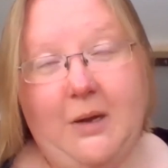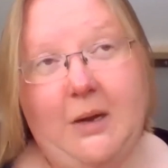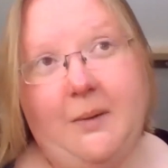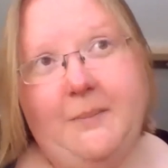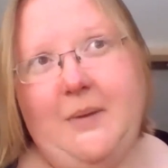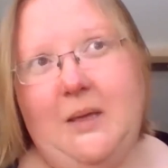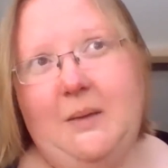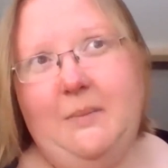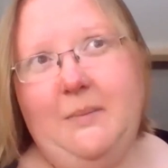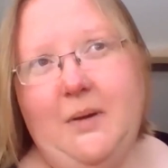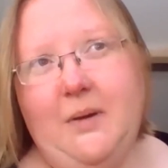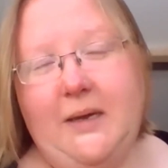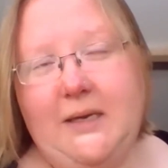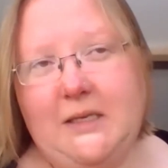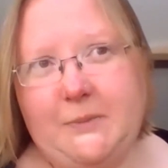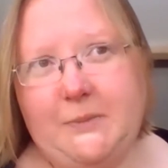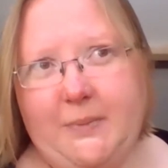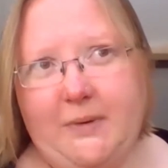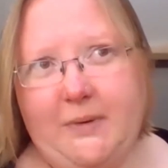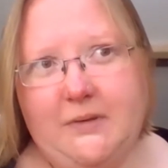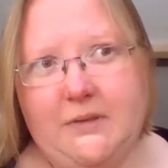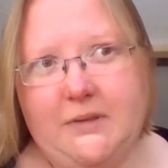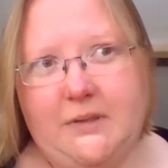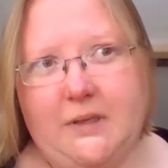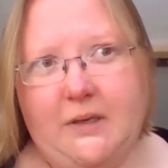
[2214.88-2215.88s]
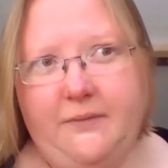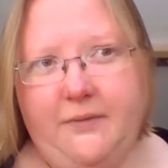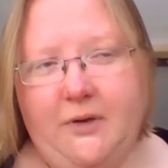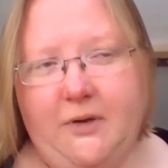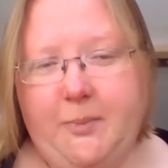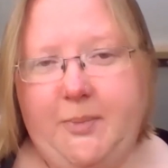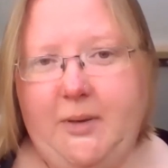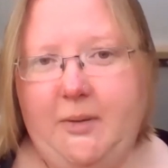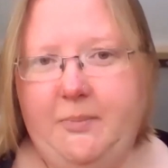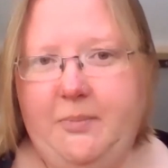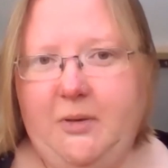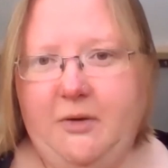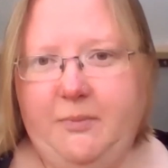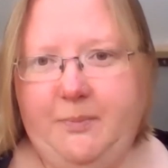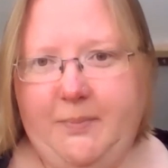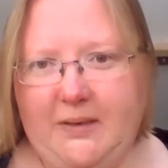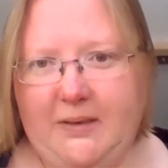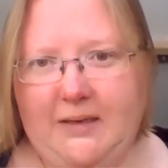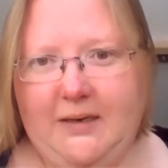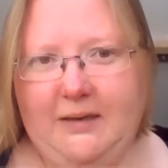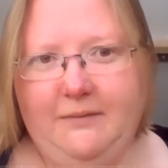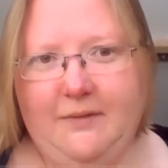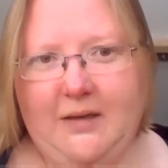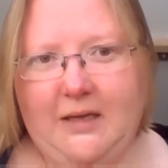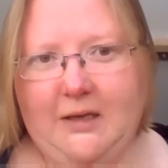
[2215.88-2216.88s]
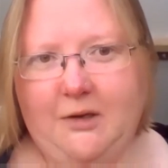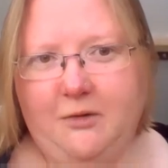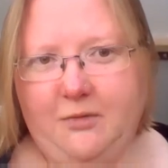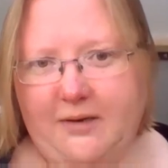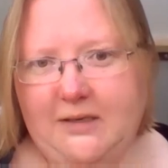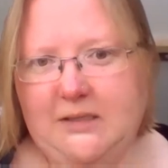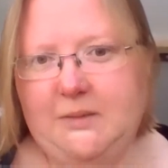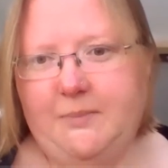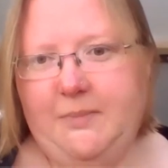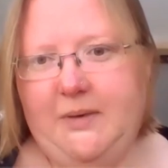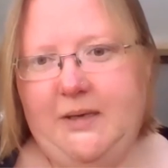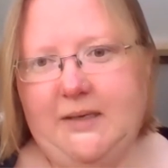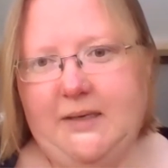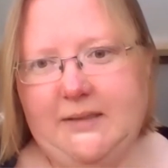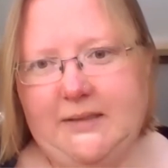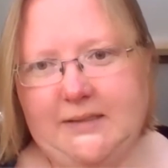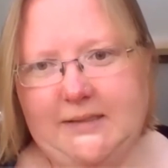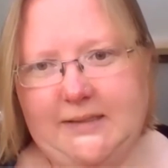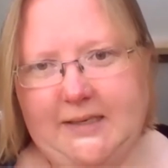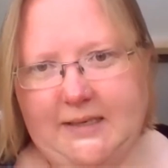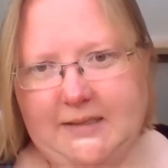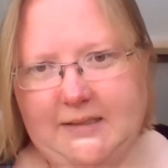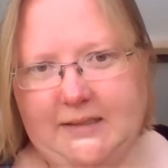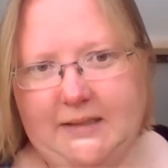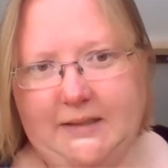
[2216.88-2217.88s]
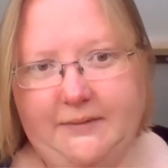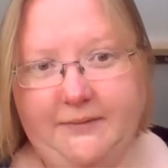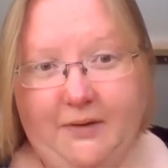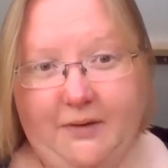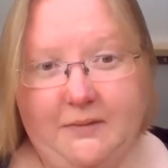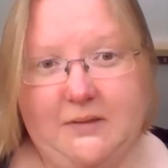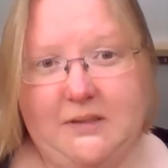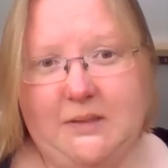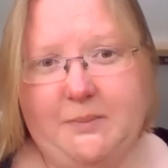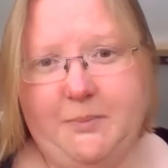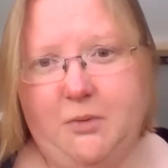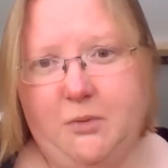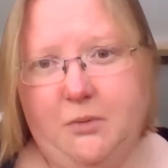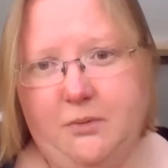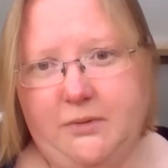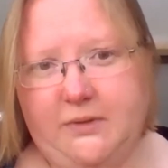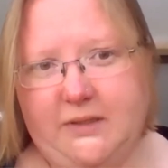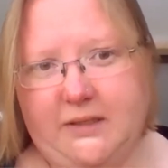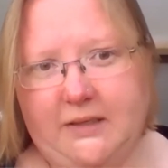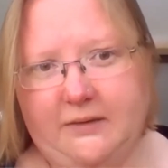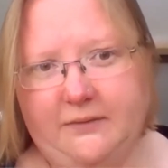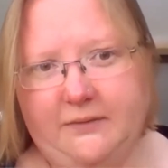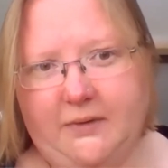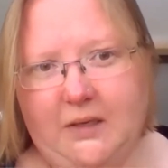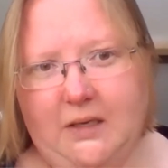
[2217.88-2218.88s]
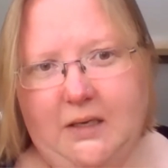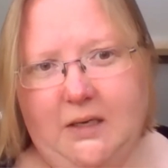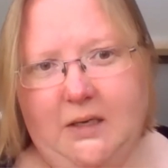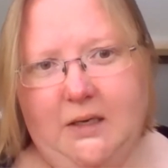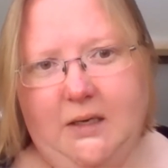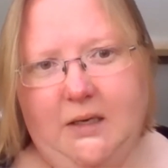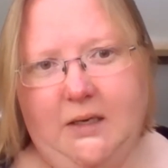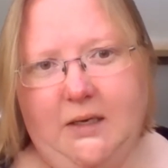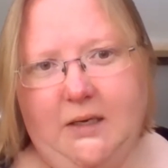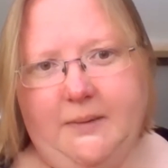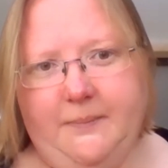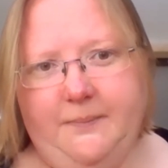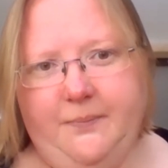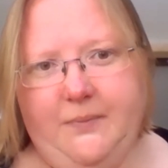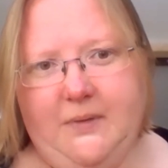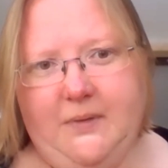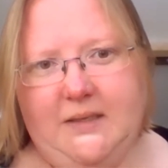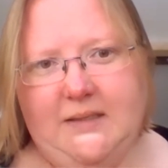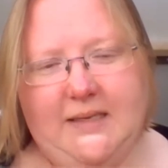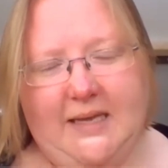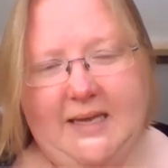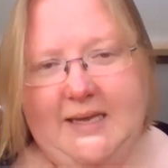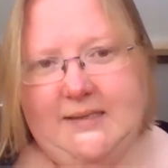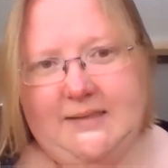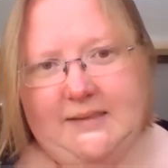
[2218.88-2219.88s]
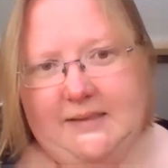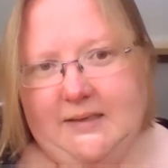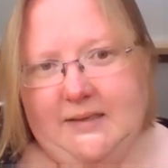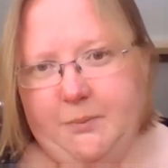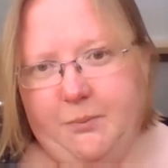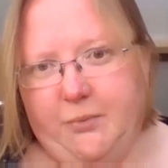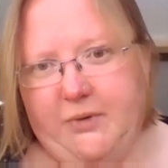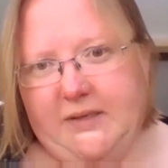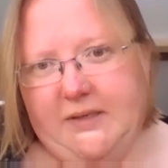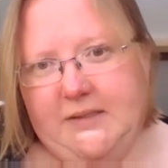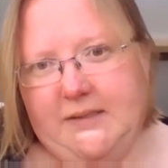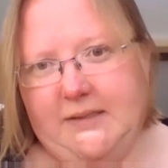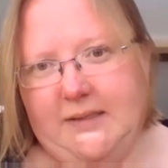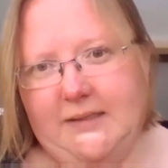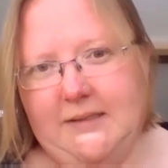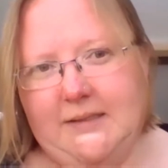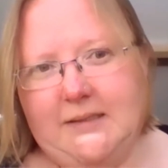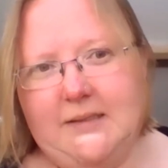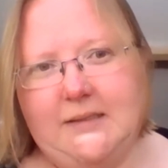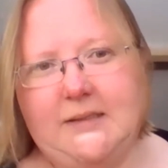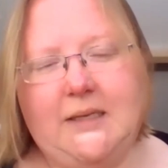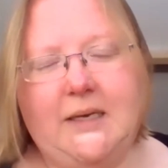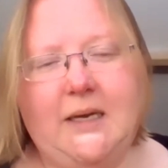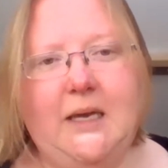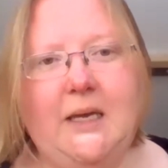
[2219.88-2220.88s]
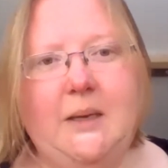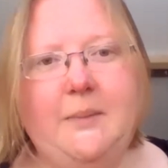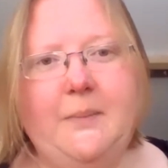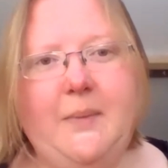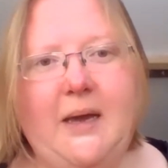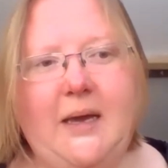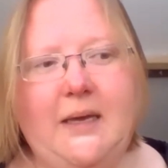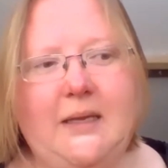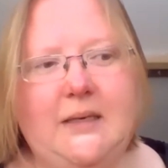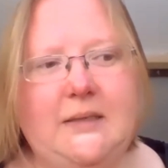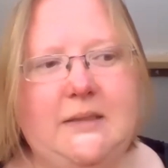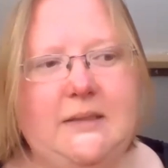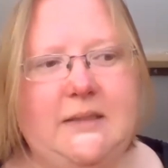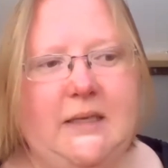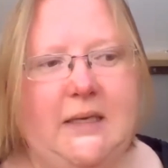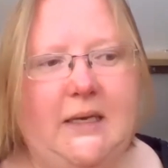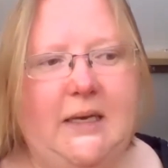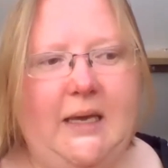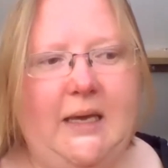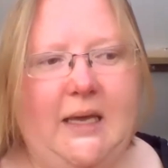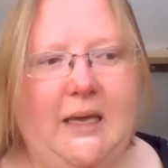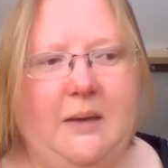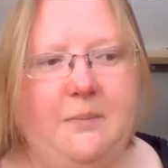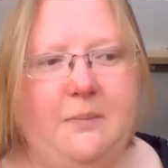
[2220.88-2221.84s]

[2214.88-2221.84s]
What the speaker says: in my experience so far, people have been incredibly understanding and very supportive. It is an unprecedented time, and it